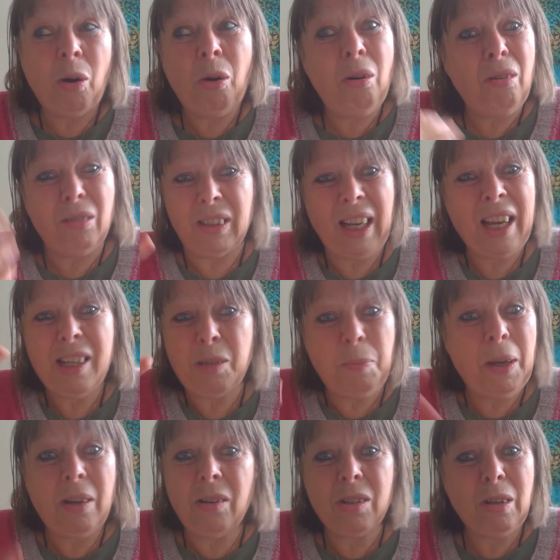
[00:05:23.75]
Oh, that's
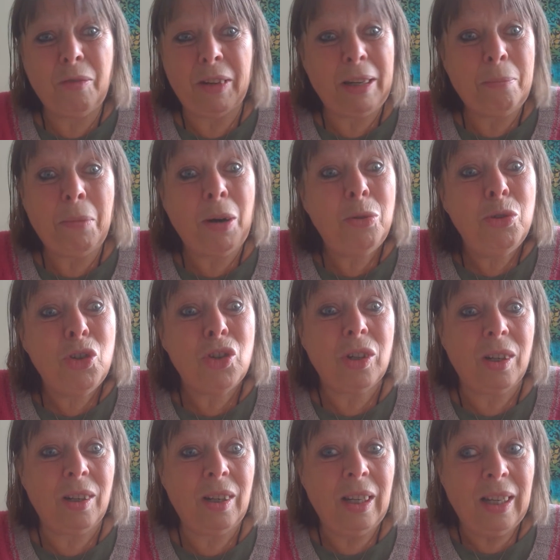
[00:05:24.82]
because of an
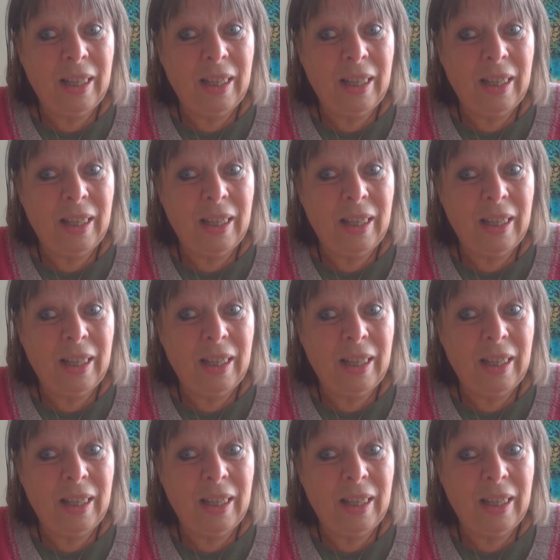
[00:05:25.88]
emotion.